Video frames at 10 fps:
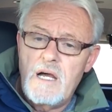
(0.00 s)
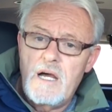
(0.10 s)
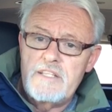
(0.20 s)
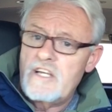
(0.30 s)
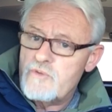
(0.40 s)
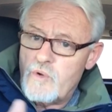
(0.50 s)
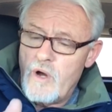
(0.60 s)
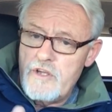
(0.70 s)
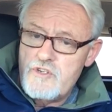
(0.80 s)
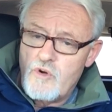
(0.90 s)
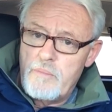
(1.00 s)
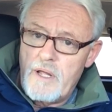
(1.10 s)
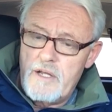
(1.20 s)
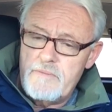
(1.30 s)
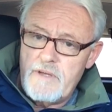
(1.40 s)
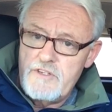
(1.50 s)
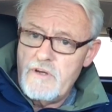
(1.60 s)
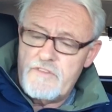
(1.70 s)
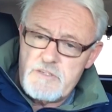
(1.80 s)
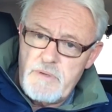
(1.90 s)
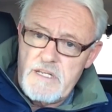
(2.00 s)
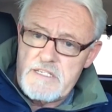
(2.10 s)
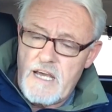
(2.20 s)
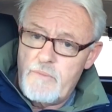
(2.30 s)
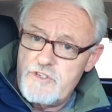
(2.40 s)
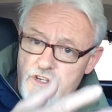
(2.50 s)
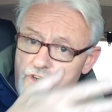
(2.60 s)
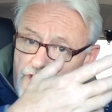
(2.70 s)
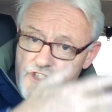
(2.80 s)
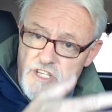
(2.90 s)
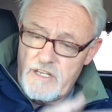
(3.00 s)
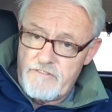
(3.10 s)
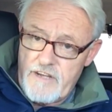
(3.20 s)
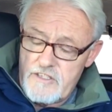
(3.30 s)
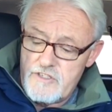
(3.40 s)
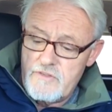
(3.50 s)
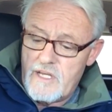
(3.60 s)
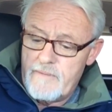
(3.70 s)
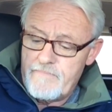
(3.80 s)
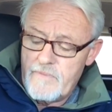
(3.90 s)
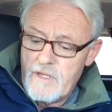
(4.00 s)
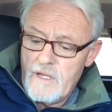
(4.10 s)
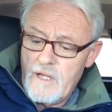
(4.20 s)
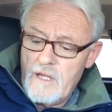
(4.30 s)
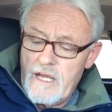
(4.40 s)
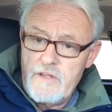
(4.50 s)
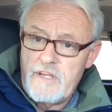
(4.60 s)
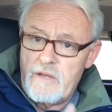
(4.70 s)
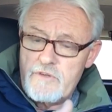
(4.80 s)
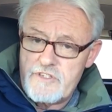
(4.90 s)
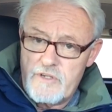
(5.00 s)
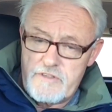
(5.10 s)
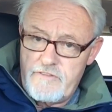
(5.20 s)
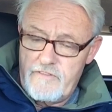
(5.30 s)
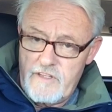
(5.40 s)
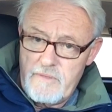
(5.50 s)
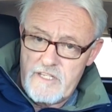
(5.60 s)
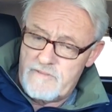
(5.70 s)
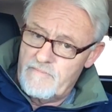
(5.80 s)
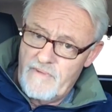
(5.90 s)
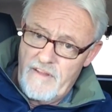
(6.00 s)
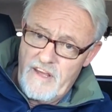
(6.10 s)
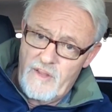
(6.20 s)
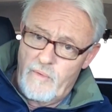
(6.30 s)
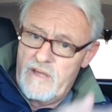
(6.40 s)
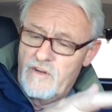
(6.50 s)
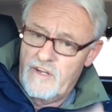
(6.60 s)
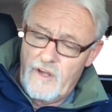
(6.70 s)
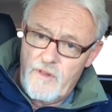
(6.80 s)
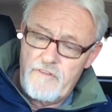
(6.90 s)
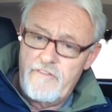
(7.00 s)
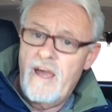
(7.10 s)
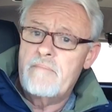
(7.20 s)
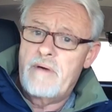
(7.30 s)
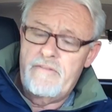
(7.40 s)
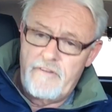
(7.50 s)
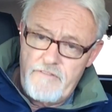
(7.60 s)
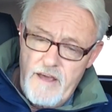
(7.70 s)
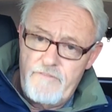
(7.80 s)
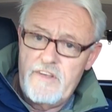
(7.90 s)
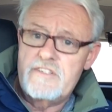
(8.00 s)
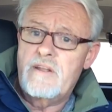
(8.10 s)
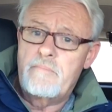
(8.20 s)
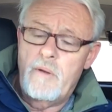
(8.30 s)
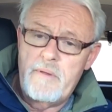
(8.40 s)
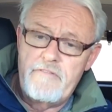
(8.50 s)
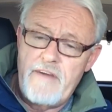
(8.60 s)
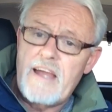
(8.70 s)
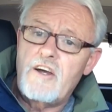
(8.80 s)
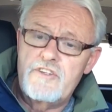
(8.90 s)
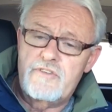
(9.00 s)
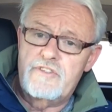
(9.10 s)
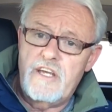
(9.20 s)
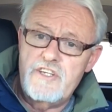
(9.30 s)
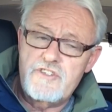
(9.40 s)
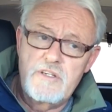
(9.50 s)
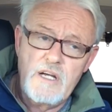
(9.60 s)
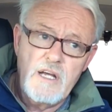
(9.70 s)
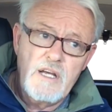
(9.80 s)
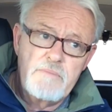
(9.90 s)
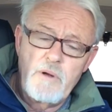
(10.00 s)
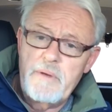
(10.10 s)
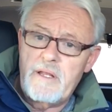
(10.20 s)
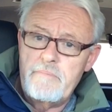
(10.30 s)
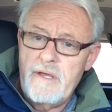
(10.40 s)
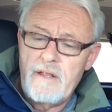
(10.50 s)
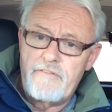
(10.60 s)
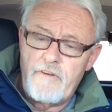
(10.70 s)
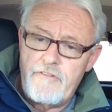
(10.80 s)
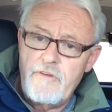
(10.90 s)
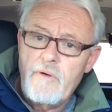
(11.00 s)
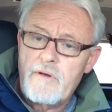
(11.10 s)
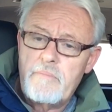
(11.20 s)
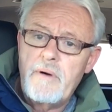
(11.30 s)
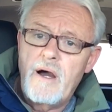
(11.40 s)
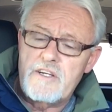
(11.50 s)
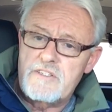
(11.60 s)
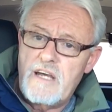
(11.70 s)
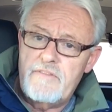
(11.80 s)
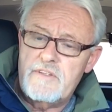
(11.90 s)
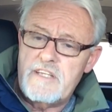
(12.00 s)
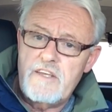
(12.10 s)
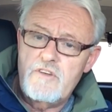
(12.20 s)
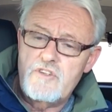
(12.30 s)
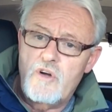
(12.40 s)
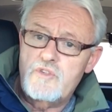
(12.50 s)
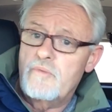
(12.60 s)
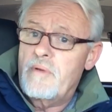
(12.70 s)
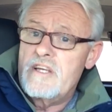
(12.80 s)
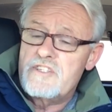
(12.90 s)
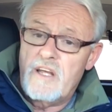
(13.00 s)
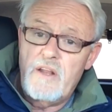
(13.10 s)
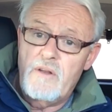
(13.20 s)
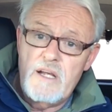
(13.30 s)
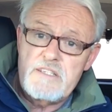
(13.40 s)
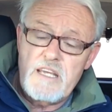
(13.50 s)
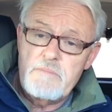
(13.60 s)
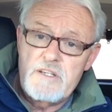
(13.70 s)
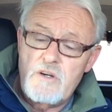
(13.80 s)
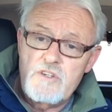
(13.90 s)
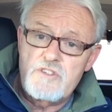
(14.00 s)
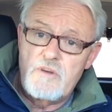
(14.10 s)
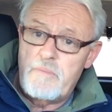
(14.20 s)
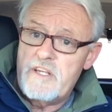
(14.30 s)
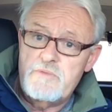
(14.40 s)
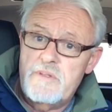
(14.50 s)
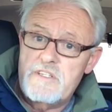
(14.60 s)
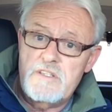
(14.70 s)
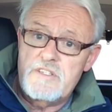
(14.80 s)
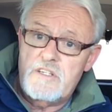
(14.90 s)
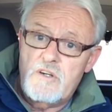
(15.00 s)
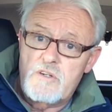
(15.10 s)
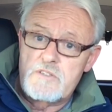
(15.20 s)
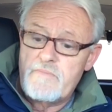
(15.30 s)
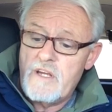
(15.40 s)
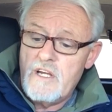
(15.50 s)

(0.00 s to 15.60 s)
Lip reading: It does require you draw blood, and you do have to spin it down, which you can use a ceiling fan to do that. And you get results in 15 minutes. The other way, you've got to go to the vet, pay for a vet visit, probably a vet consultation. Probably going to be in it for a few $100 and have to take your dog to a place that I don't like taking my dogs to, a place where there's other sick dogs.